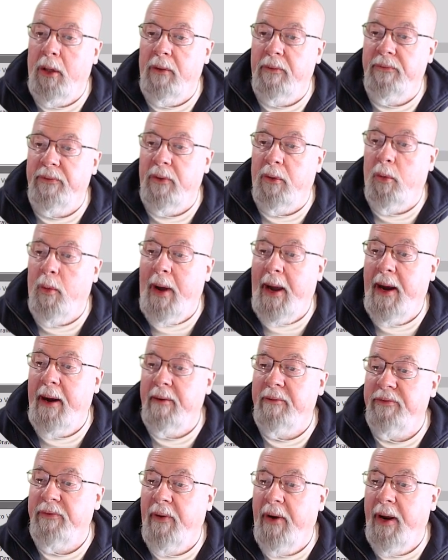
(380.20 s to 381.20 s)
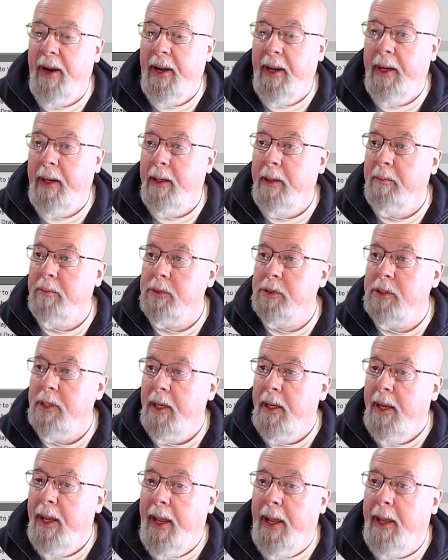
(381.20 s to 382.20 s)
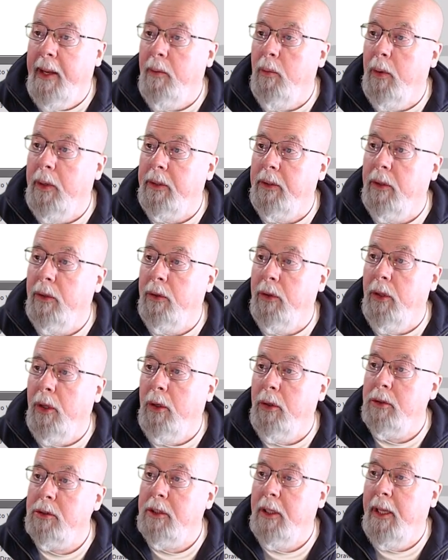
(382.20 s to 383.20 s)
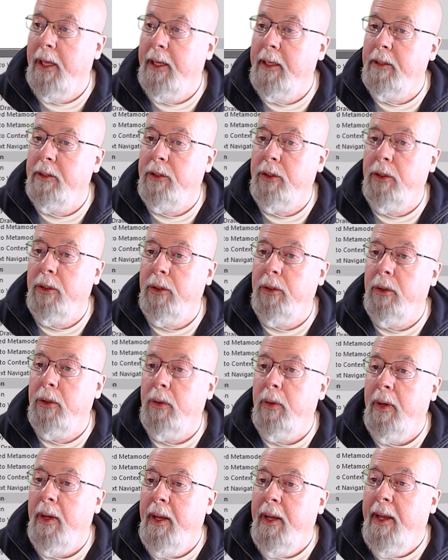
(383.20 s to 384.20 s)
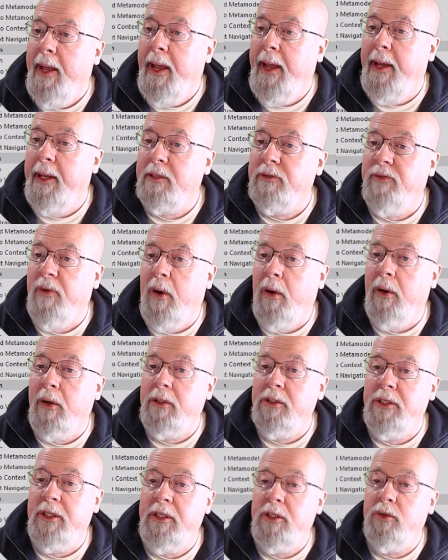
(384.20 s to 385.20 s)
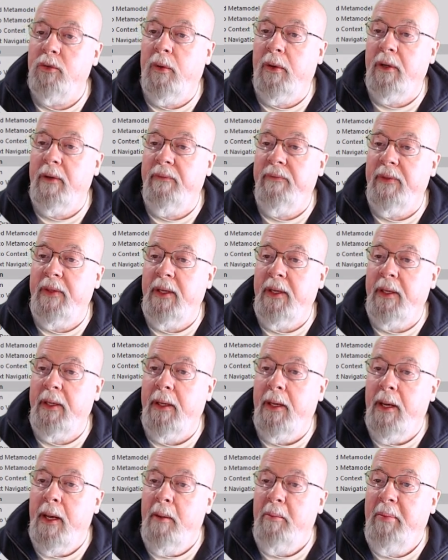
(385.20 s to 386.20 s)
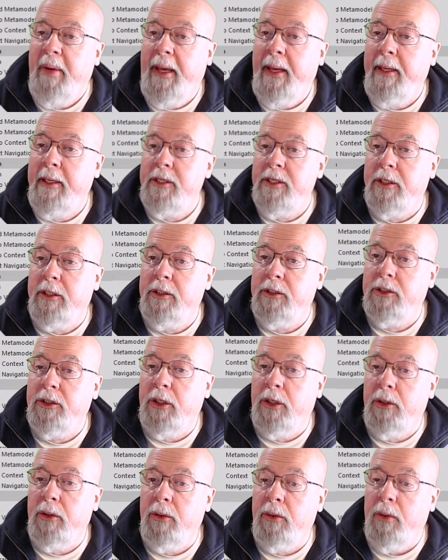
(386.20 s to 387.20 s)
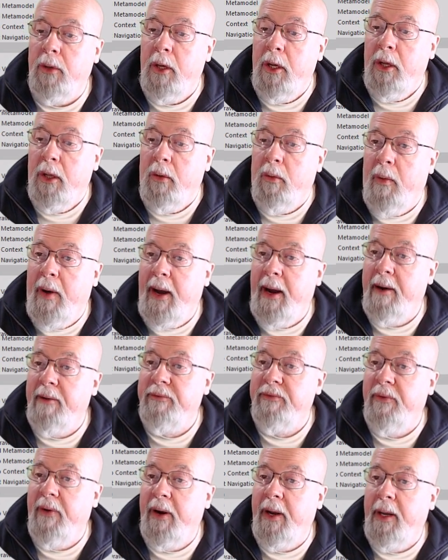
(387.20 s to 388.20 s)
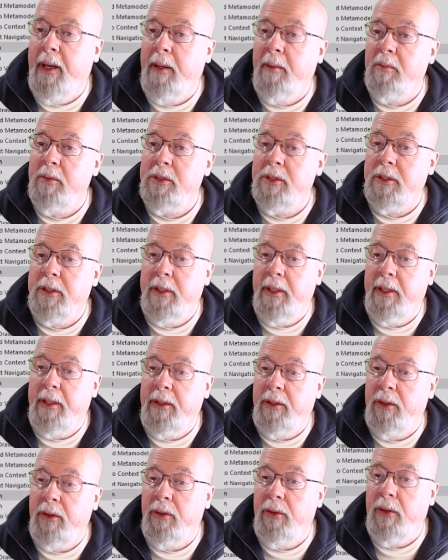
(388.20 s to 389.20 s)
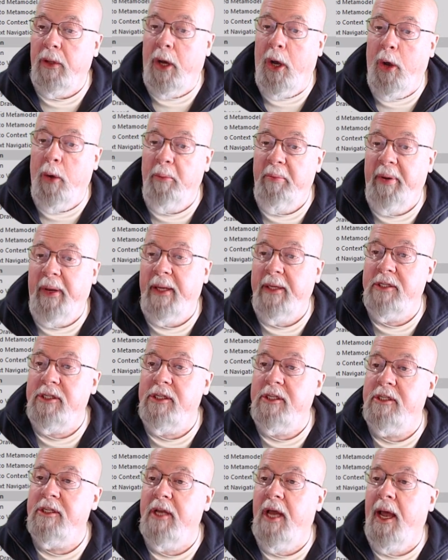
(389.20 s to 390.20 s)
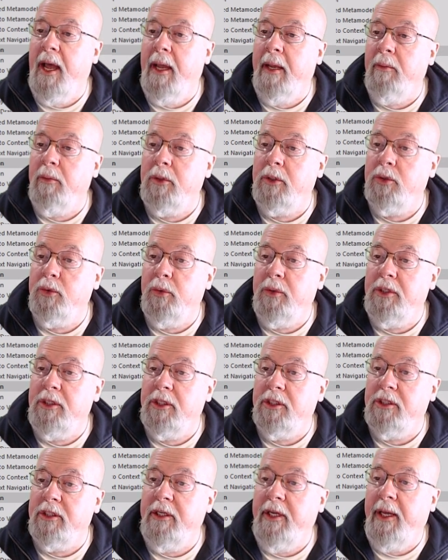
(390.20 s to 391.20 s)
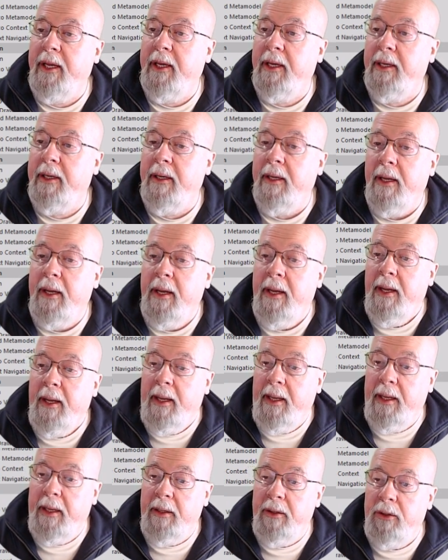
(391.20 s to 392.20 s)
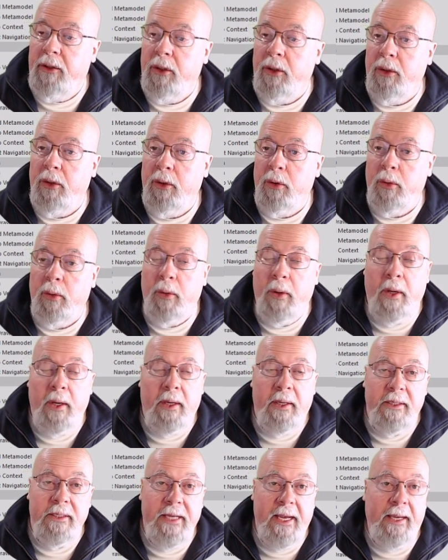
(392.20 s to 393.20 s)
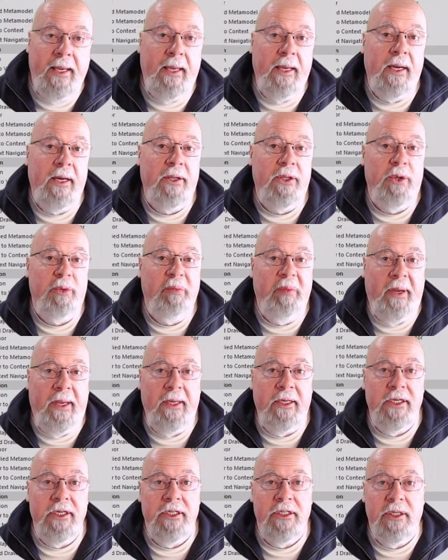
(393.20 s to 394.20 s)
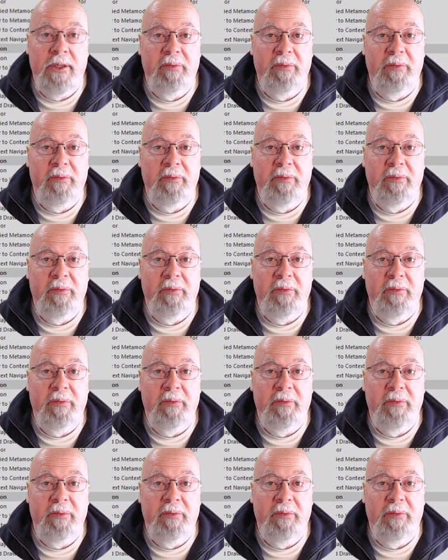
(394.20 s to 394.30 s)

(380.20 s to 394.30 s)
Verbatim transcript: of the wireframes, and what those led to as far as each one of the pages. So wireframes into the homepage design, which we just did, into taking other pages and